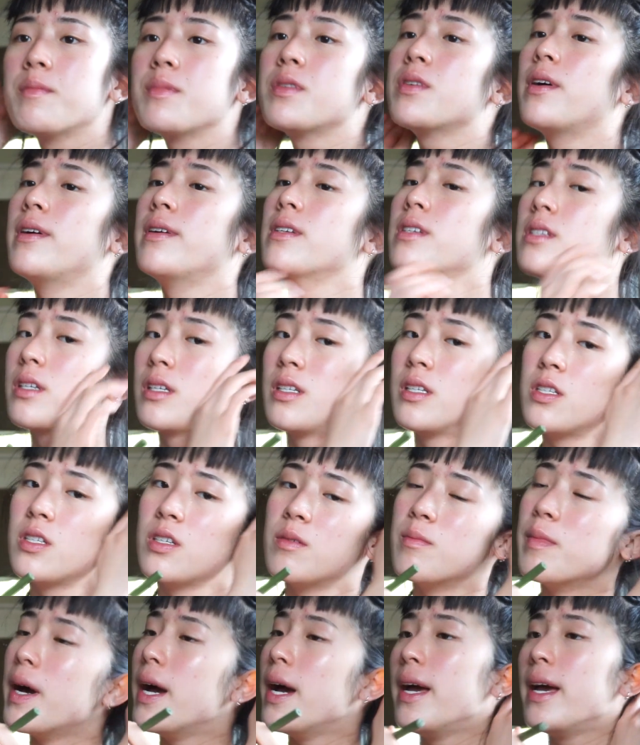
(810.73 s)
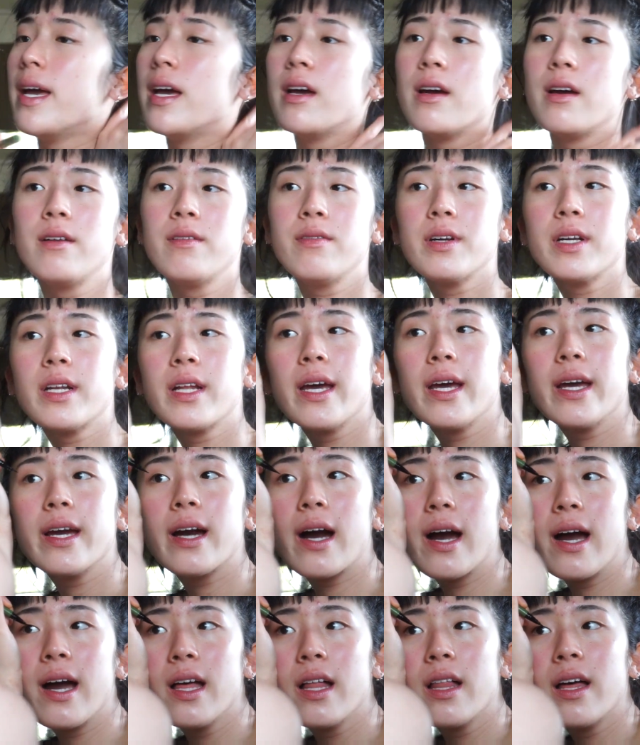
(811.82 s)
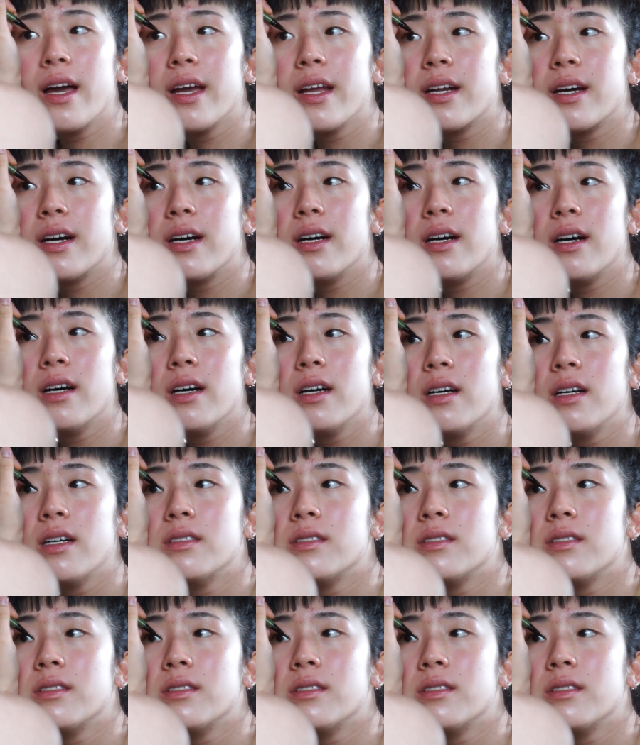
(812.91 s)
So I'm just gonna do my everyday eyeliner.